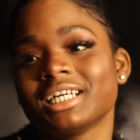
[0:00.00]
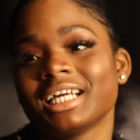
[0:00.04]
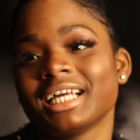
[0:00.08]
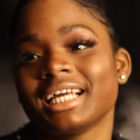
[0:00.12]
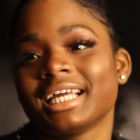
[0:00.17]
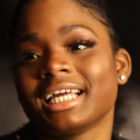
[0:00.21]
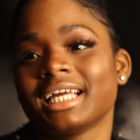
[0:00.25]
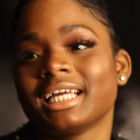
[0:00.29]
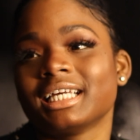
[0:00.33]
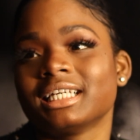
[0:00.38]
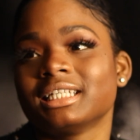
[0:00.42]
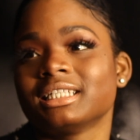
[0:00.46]

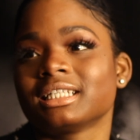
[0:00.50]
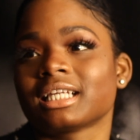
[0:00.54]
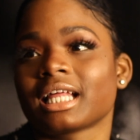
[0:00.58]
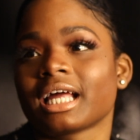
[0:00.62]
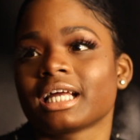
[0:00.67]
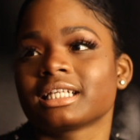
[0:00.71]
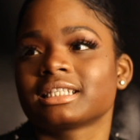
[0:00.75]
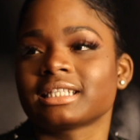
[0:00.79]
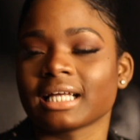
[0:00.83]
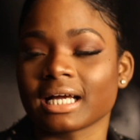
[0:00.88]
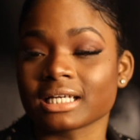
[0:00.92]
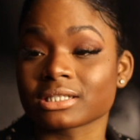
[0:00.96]
And
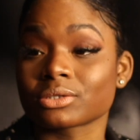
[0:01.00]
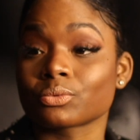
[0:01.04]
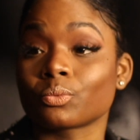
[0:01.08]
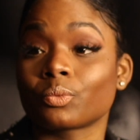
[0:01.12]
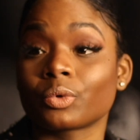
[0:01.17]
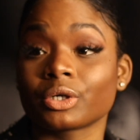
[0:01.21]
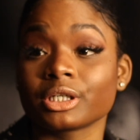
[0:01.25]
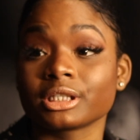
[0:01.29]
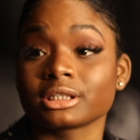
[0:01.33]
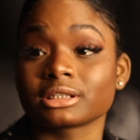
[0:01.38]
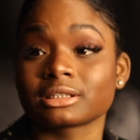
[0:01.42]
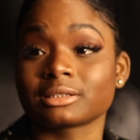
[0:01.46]
like that's
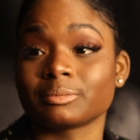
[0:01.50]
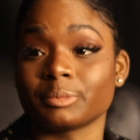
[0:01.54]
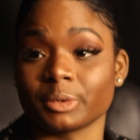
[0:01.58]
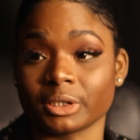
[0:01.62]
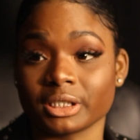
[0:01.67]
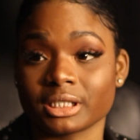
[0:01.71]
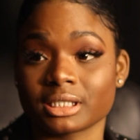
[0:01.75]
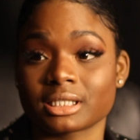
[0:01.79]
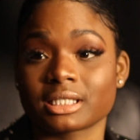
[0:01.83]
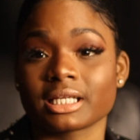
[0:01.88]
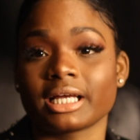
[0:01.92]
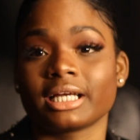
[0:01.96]
worked,
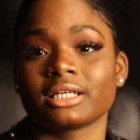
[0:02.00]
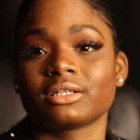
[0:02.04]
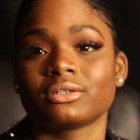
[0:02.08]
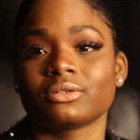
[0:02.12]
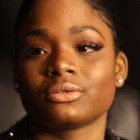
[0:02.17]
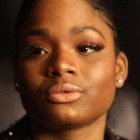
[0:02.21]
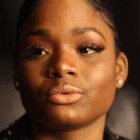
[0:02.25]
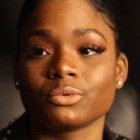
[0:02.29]
because like